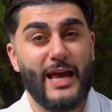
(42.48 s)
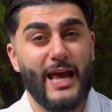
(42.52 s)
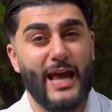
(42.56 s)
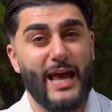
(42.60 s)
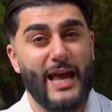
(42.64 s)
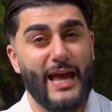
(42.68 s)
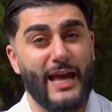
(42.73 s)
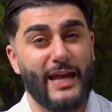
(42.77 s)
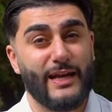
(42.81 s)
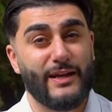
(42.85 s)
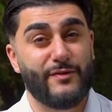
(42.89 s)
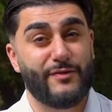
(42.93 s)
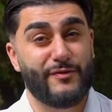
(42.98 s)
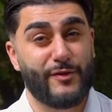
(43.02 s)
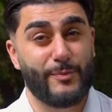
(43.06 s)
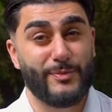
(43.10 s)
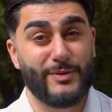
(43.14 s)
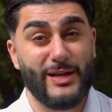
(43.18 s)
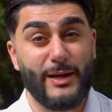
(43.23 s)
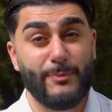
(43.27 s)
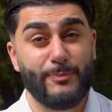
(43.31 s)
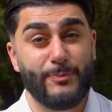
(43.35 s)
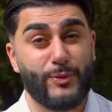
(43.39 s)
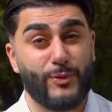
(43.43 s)
and from
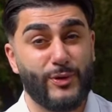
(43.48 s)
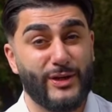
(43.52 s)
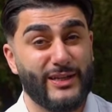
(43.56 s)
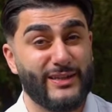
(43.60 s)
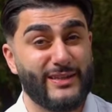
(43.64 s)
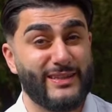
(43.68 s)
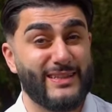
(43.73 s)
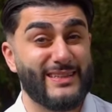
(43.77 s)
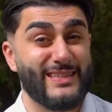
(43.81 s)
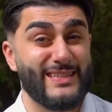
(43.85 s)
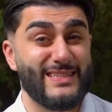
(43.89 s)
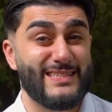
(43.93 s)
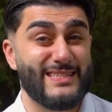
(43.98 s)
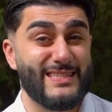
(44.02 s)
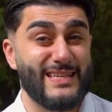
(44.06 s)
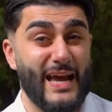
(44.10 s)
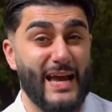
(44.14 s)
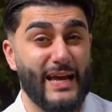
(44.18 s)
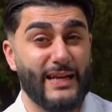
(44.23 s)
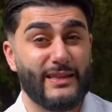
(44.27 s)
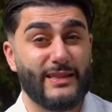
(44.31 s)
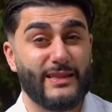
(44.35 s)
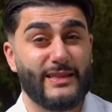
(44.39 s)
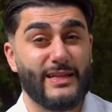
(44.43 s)
that point
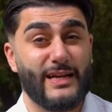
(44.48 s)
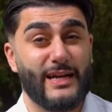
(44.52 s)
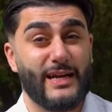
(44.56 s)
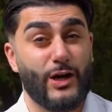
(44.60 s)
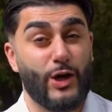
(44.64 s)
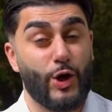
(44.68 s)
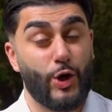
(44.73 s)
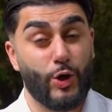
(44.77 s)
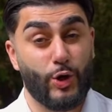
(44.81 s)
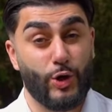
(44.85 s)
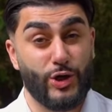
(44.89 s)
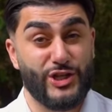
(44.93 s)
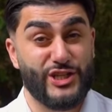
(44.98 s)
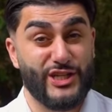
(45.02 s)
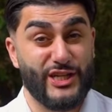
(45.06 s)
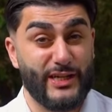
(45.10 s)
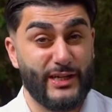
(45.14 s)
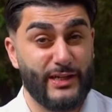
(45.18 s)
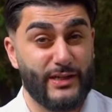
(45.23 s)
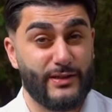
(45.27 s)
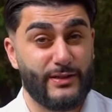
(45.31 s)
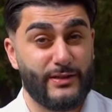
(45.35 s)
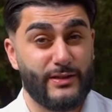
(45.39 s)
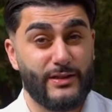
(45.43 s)
decide their
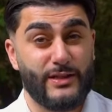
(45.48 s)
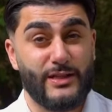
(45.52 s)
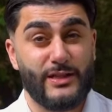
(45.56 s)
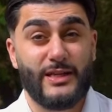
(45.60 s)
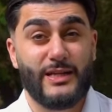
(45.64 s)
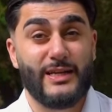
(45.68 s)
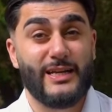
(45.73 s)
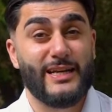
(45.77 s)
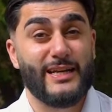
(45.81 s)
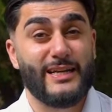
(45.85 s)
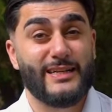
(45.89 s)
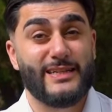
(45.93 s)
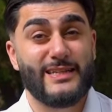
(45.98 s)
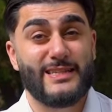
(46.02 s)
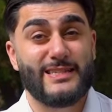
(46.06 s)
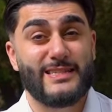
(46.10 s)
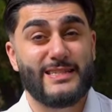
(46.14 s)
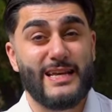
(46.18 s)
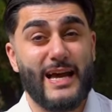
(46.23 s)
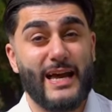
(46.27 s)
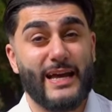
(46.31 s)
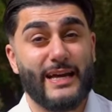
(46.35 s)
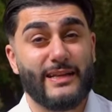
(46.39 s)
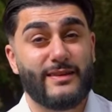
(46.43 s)
logic,
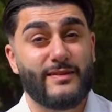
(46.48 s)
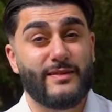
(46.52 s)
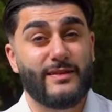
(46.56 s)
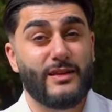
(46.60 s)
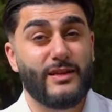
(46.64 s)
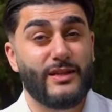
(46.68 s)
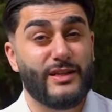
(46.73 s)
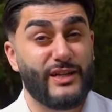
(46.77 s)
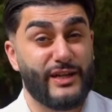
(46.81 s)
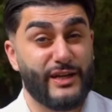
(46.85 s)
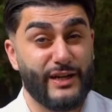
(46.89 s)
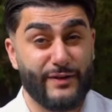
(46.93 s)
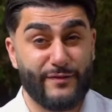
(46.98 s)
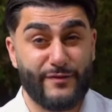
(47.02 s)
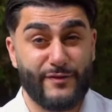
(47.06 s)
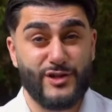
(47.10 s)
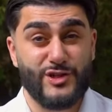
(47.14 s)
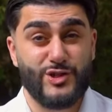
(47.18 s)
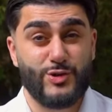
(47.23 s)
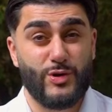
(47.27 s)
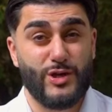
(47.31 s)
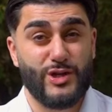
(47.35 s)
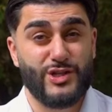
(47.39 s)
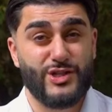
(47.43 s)
decide their
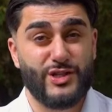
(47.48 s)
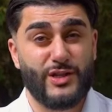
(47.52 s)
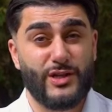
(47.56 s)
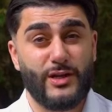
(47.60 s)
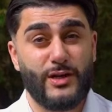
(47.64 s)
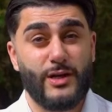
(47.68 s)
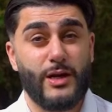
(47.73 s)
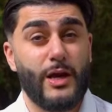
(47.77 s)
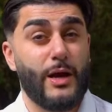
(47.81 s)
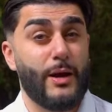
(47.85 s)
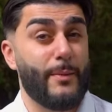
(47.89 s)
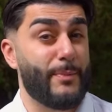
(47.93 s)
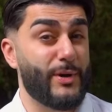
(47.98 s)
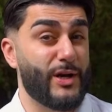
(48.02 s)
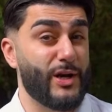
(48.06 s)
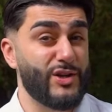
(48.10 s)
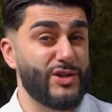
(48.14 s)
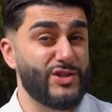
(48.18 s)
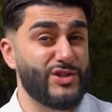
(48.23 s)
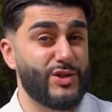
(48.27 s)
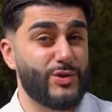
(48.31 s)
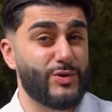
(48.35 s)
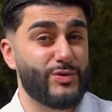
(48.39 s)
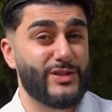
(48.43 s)
infrastructure, but
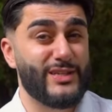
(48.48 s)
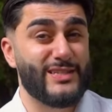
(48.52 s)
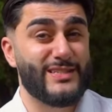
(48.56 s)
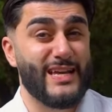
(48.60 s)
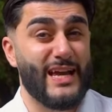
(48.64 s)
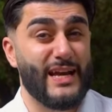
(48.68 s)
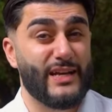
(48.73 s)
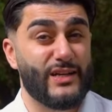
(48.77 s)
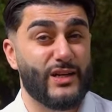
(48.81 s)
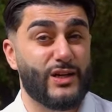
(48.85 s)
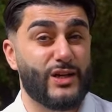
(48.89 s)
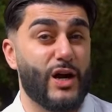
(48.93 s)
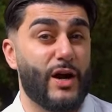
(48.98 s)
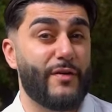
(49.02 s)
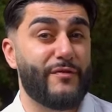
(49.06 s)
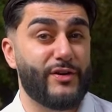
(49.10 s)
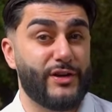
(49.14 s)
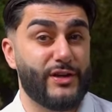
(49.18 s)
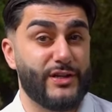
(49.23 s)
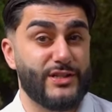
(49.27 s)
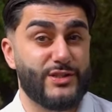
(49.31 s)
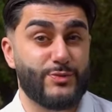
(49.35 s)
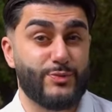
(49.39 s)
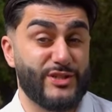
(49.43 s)
also decide the
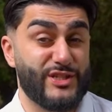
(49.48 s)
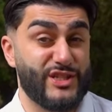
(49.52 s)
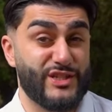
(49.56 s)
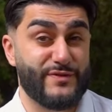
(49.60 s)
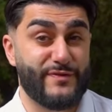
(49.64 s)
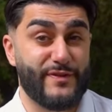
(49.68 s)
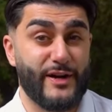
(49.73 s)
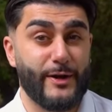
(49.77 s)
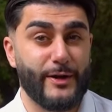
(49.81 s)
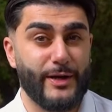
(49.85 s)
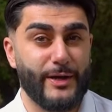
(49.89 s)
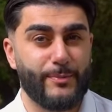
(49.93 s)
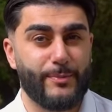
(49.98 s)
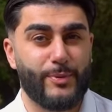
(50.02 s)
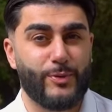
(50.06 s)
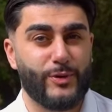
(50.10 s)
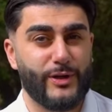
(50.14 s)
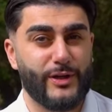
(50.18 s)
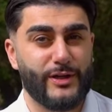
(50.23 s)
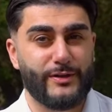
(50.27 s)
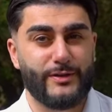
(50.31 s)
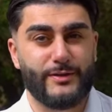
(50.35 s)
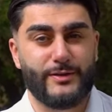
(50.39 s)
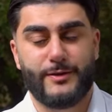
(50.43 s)
governance, which is very
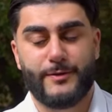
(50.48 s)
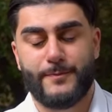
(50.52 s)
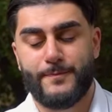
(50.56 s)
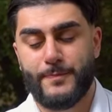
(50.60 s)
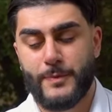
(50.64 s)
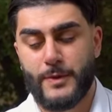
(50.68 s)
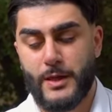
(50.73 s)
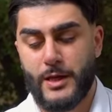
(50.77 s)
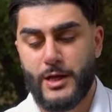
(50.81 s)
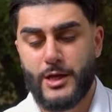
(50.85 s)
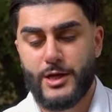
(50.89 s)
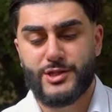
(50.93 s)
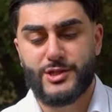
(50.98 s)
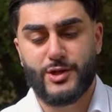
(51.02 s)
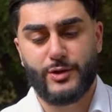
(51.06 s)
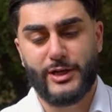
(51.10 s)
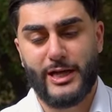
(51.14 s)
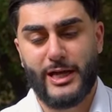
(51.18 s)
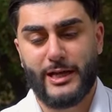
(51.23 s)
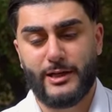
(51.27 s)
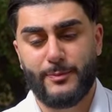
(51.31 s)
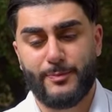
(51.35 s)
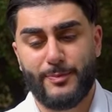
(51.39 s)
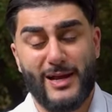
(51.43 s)
important. So
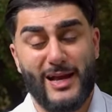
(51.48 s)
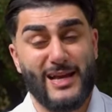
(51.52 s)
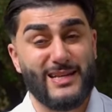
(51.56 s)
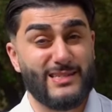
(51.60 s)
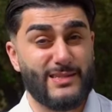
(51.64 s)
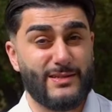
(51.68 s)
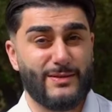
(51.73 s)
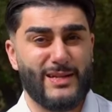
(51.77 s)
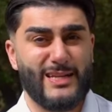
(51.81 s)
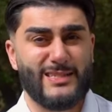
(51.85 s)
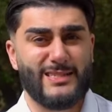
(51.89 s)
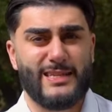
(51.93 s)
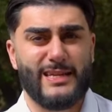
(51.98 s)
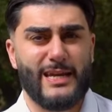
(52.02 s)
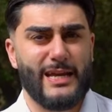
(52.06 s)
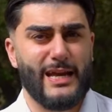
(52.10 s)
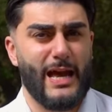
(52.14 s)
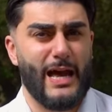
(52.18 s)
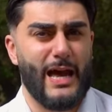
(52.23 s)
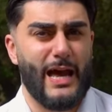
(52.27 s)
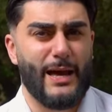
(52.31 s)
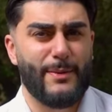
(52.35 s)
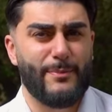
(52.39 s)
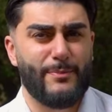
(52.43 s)
the enterprise, let's say
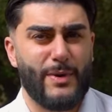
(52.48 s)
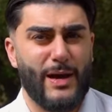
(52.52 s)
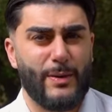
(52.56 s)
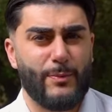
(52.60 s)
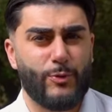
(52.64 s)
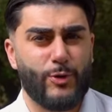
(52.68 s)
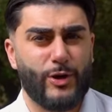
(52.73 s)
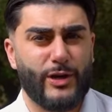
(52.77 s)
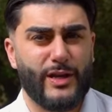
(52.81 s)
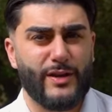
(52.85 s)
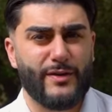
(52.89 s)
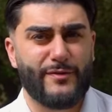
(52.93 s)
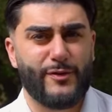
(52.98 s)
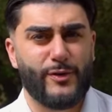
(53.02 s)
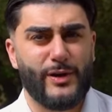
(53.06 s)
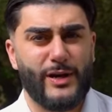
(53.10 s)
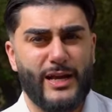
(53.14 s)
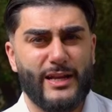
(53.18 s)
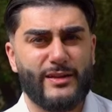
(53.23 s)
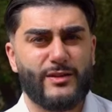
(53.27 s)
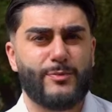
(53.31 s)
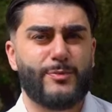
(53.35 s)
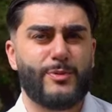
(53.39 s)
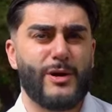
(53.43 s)
I'm working for an
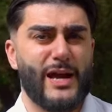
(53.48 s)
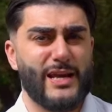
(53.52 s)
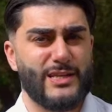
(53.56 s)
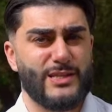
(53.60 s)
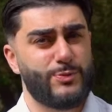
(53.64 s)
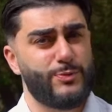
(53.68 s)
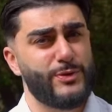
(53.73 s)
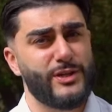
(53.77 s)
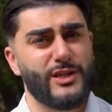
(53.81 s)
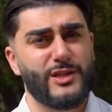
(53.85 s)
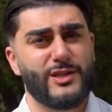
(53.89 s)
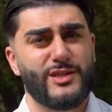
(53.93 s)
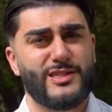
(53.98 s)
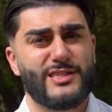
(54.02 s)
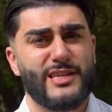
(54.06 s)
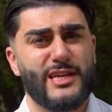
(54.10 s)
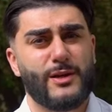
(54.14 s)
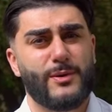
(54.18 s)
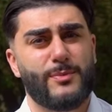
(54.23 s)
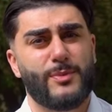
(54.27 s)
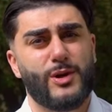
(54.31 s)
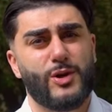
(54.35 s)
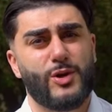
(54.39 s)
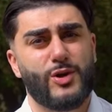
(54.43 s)
enterprise, we need to set
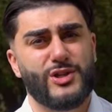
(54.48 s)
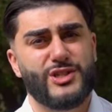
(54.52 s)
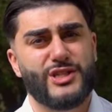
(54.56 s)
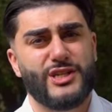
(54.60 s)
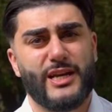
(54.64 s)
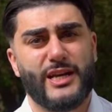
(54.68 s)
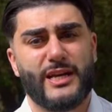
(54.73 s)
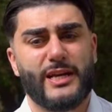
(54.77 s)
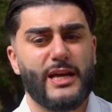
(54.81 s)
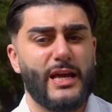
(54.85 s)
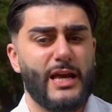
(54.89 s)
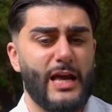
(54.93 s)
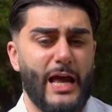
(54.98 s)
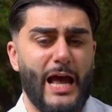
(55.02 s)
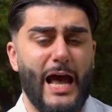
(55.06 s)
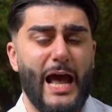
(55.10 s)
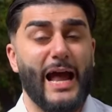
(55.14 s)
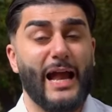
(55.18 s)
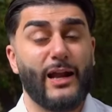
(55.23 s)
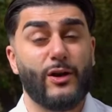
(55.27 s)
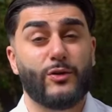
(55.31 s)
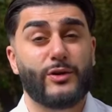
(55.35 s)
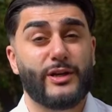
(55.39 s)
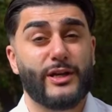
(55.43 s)
up a logic.
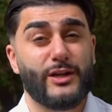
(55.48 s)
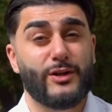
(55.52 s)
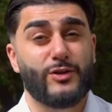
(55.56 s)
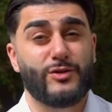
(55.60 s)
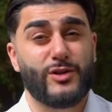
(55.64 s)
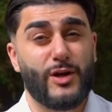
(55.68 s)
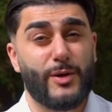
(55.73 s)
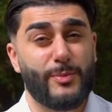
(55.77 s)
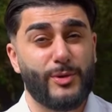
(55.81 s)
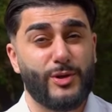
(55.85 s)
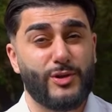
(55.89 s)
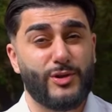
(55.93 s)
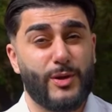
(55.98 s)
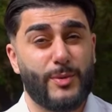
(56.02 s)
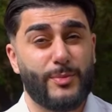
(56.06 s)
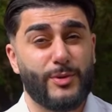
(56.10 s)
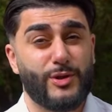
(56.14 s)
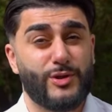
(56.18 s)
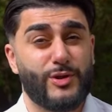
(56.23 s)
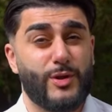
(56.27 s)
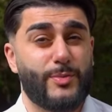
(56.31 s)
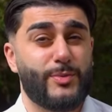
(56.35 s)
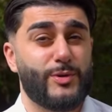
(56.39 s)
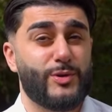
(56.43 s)
I log in on
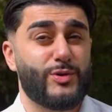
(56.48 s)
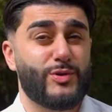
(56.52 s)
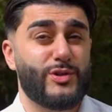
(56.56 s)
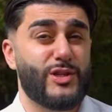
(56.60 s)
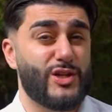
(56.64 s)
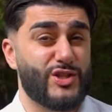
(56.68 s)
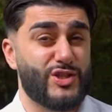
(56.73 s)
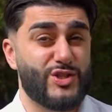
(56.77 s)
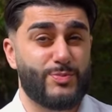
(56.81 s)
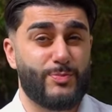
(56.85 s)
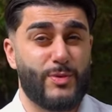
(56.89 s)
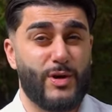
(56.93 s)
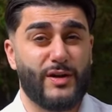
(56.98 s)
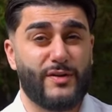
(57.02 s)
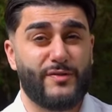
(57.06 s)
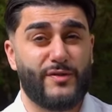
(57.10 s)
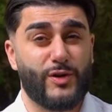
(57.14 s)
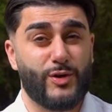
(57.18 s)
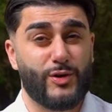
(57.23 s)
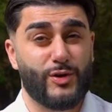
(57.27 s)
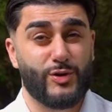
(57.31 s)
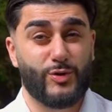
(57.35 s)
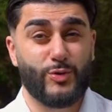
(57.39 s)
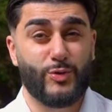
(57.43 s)

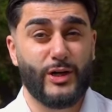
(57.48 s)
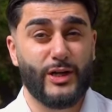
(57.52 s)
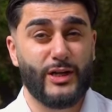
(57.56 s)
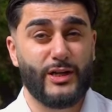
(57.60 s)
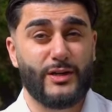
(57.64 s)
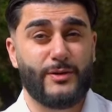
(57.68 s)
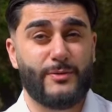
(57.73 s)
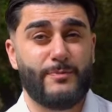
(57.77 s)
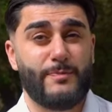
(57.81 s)
www.smartflow.org.